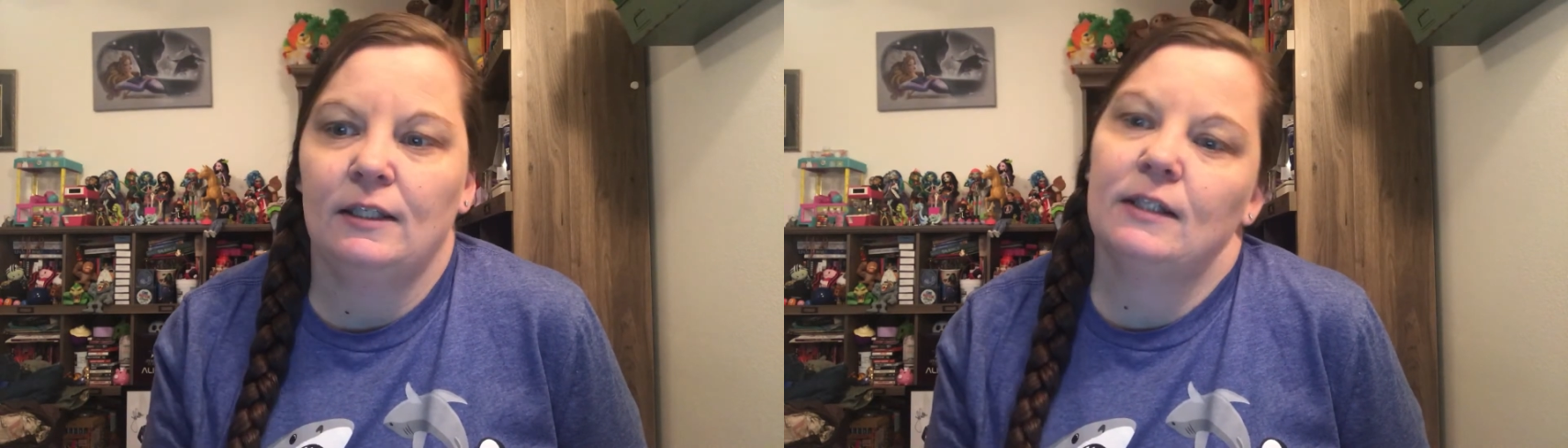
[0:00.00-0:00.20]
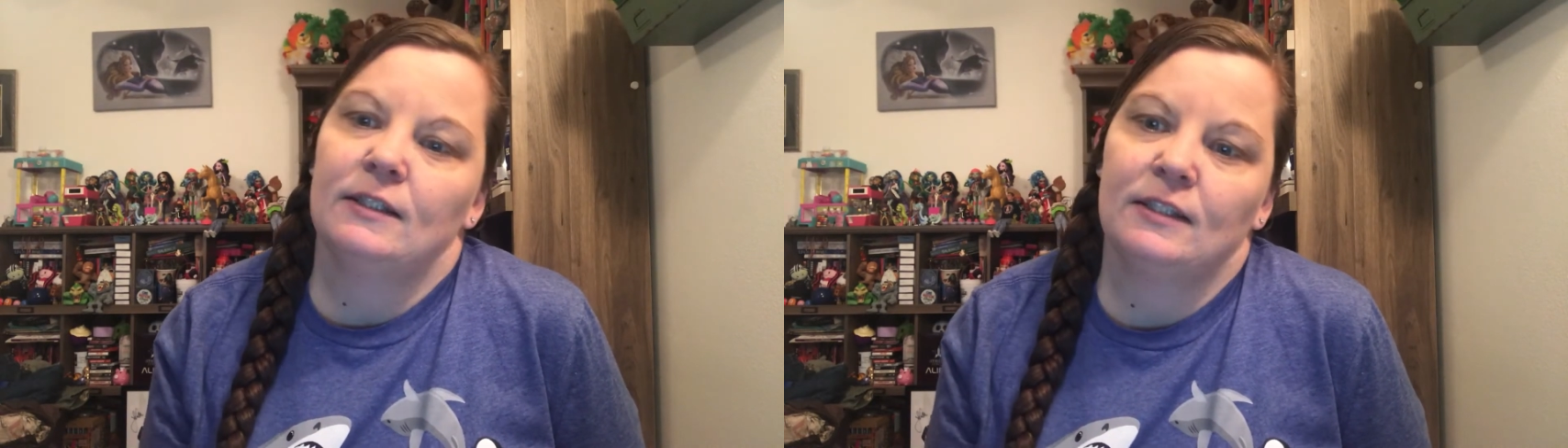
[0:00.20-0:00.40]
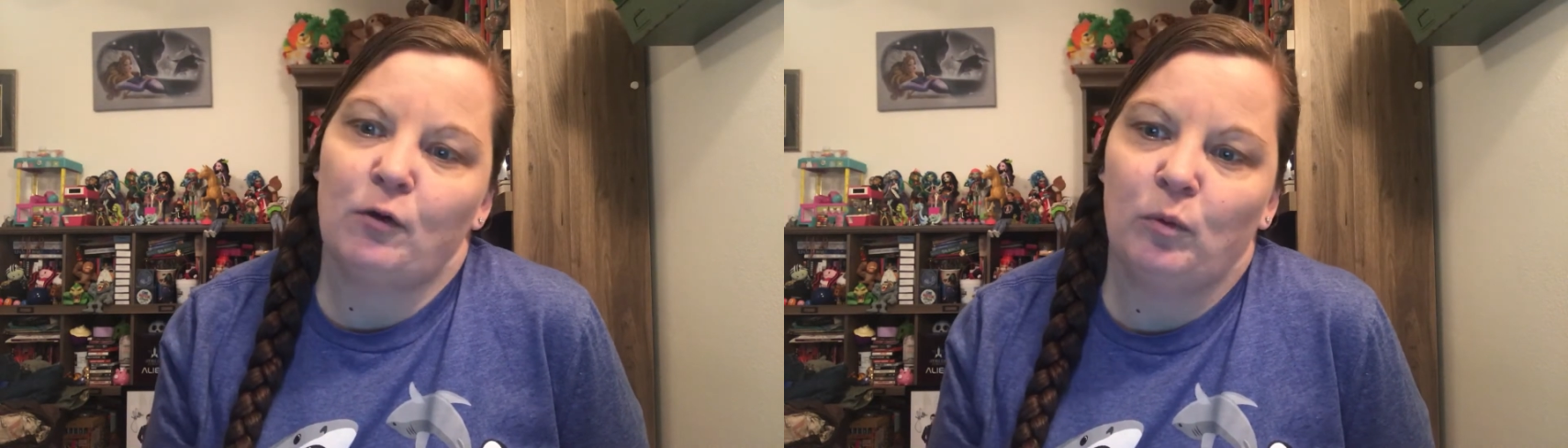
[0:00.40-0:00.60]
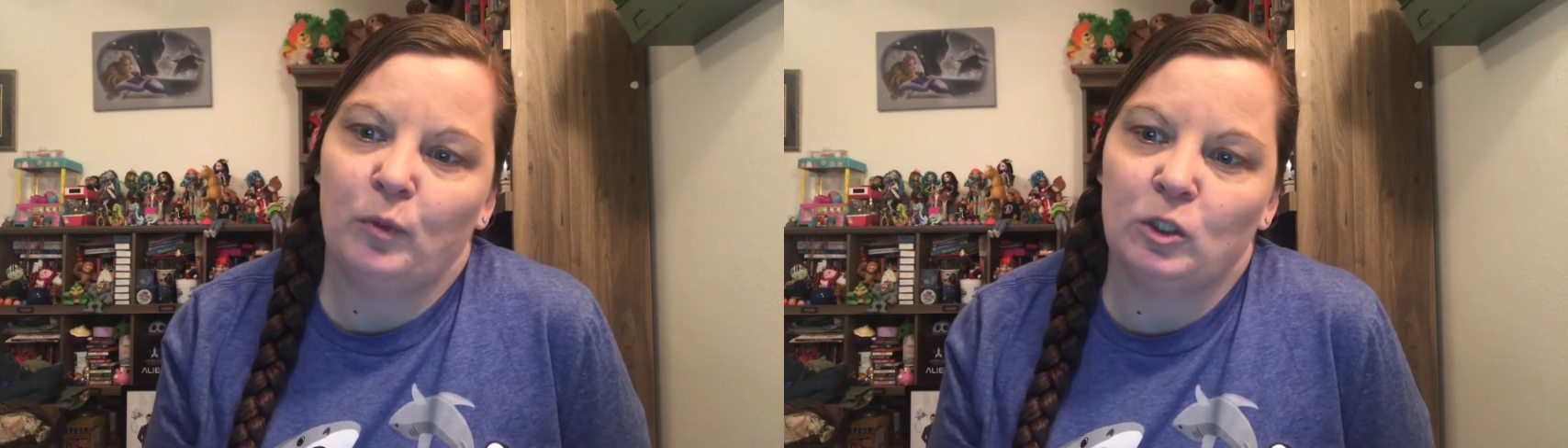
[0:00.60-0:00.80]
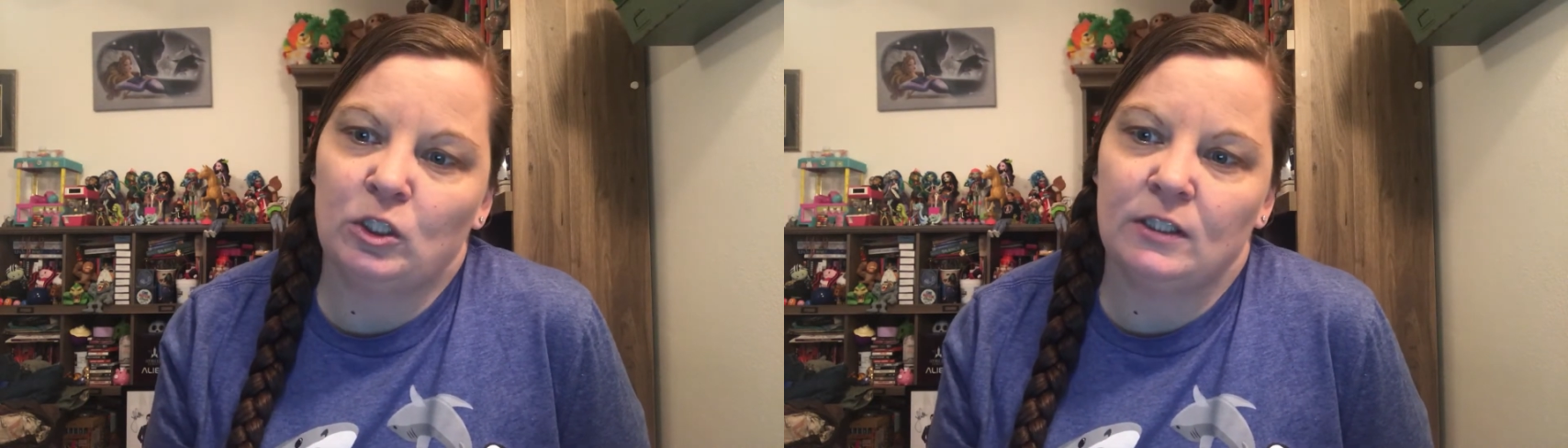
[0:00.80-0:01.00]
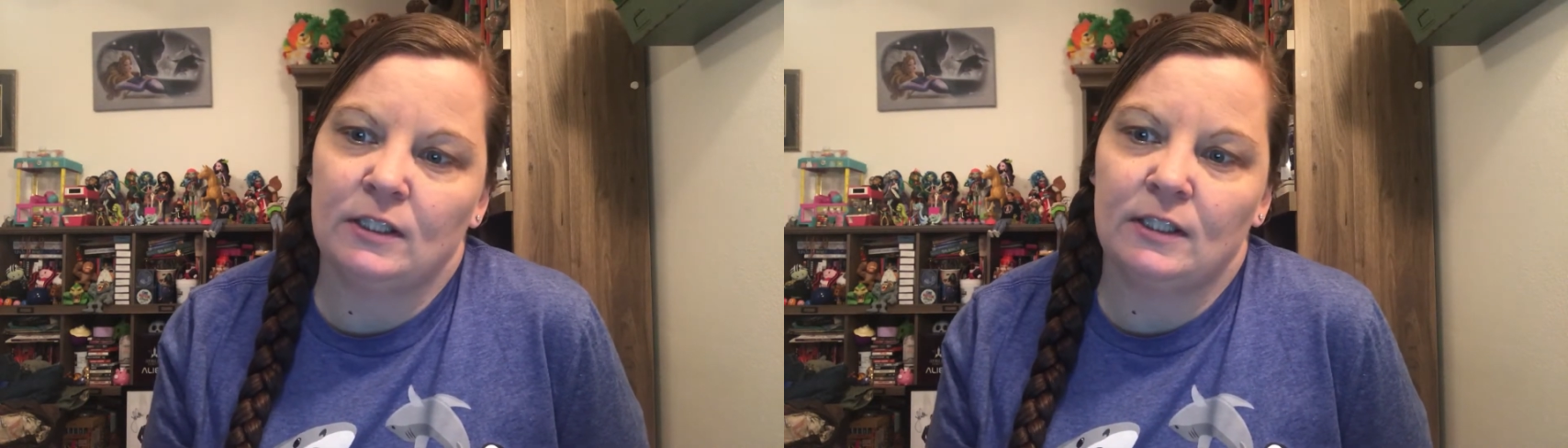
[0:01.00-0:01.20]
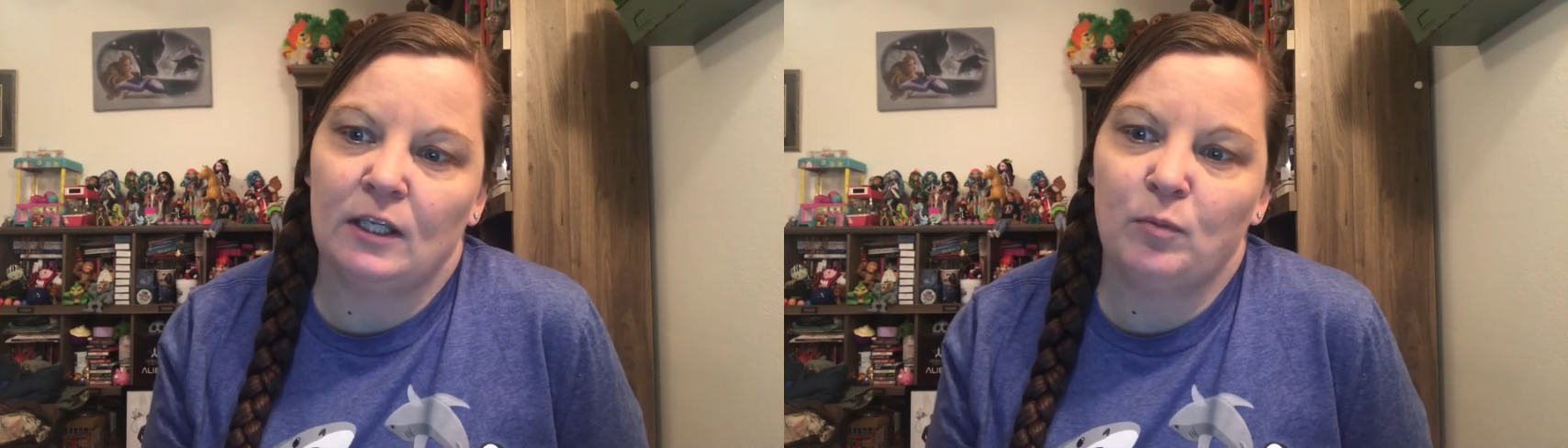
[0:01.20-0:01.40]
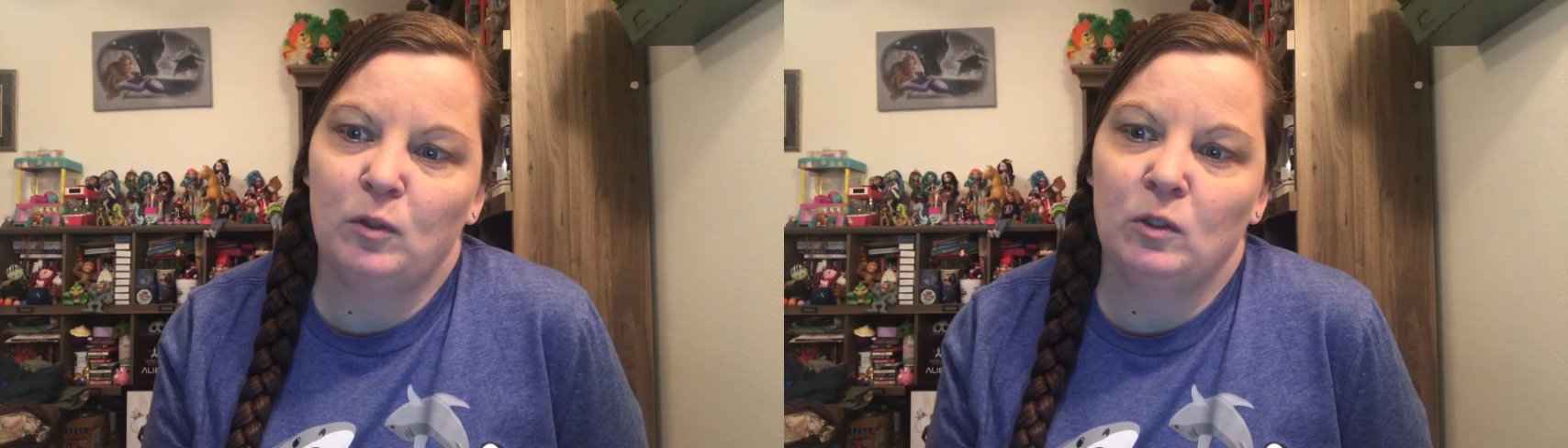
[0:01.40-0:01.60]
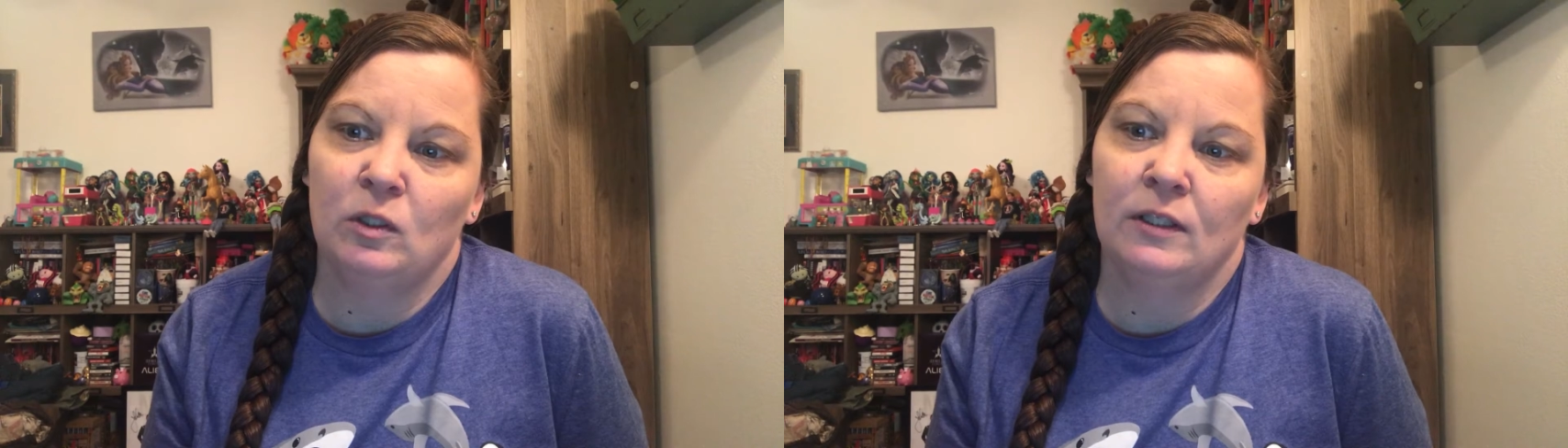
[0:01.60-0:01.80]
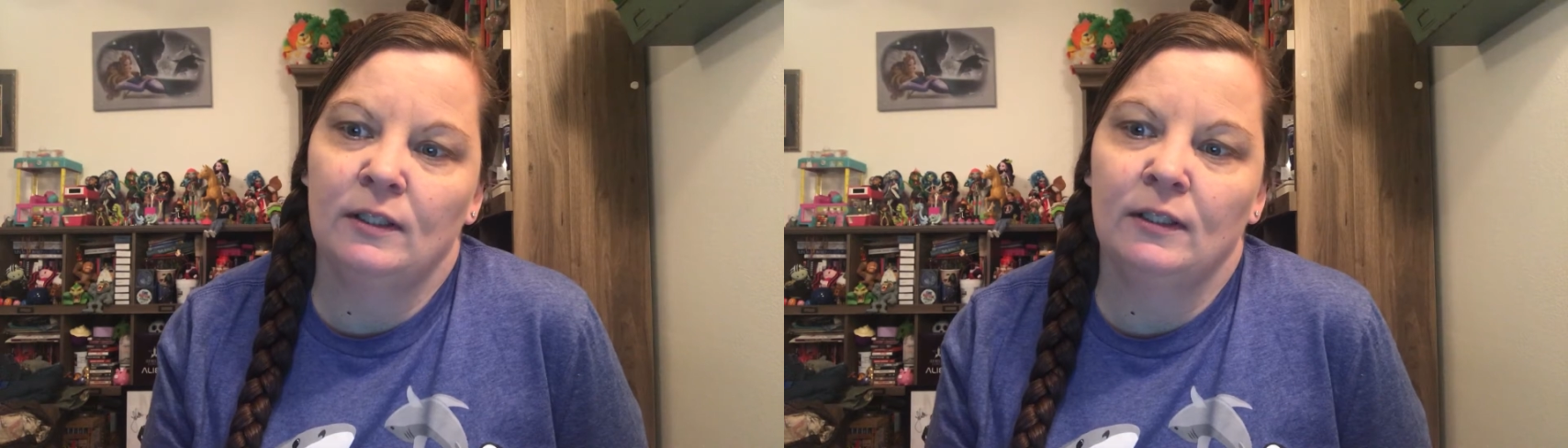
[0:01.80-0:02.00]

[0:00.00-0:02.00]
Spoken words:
Yes, I will purchase this label.